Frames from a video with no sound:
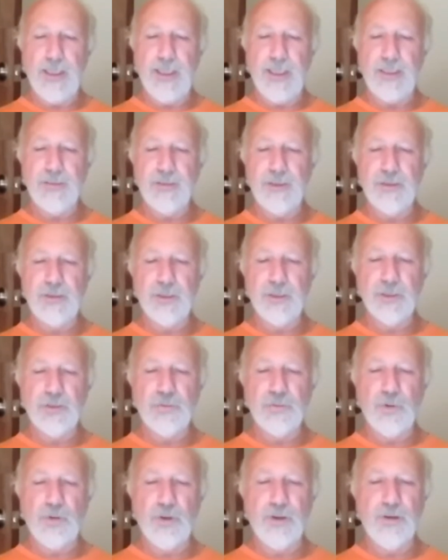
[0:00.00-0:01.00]
and the
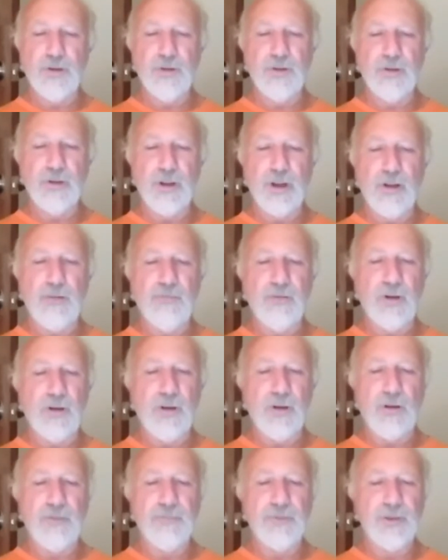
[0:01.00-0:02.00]
destroyer
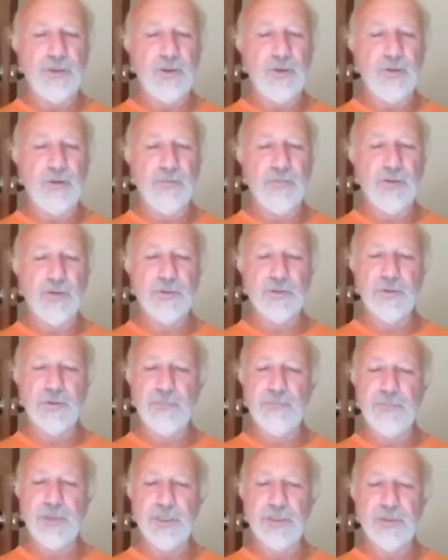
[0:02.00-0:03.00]
of the
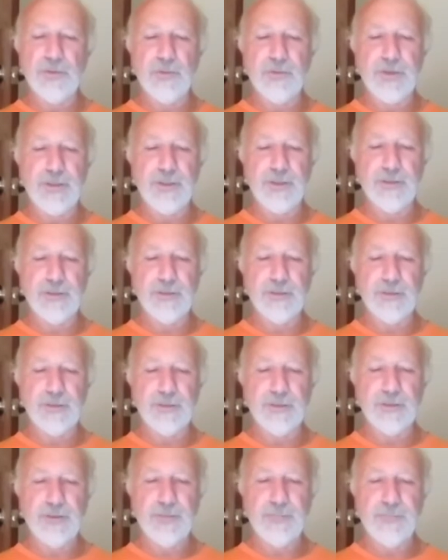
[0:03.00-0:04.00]
universal
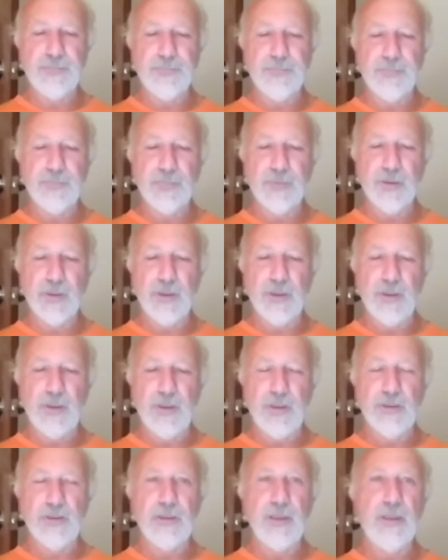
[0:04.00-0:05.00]
miseries.
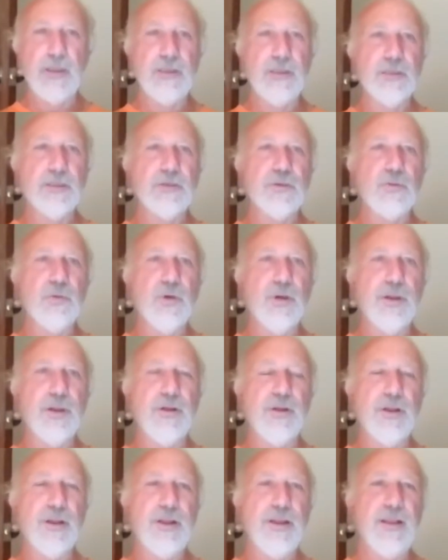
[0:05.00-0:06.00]
Hey,
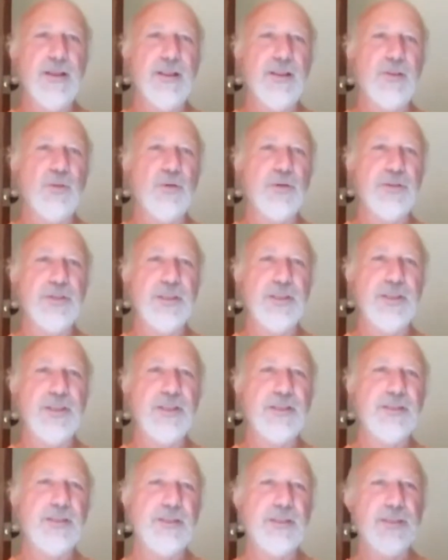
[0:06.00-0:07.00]
destroyer. Lord
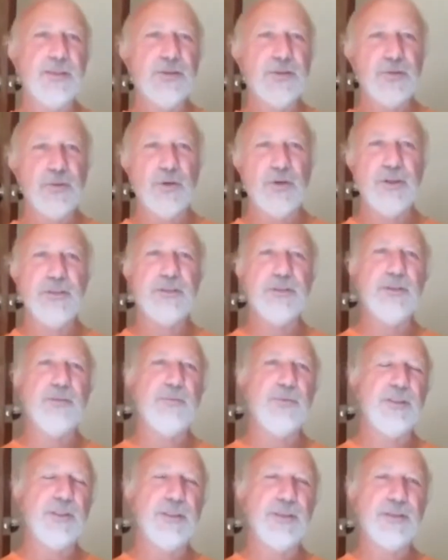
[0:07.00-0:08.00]
Chaitanya destroys it
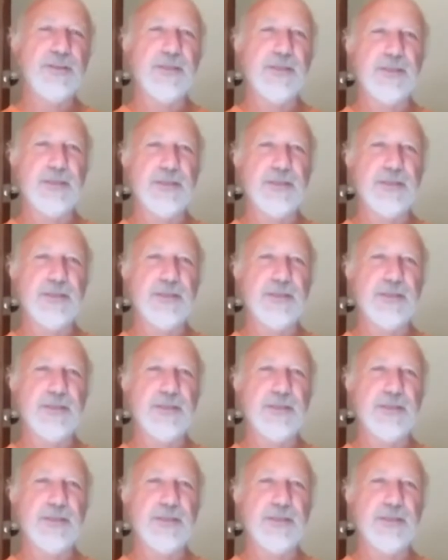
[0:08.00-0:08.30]
with this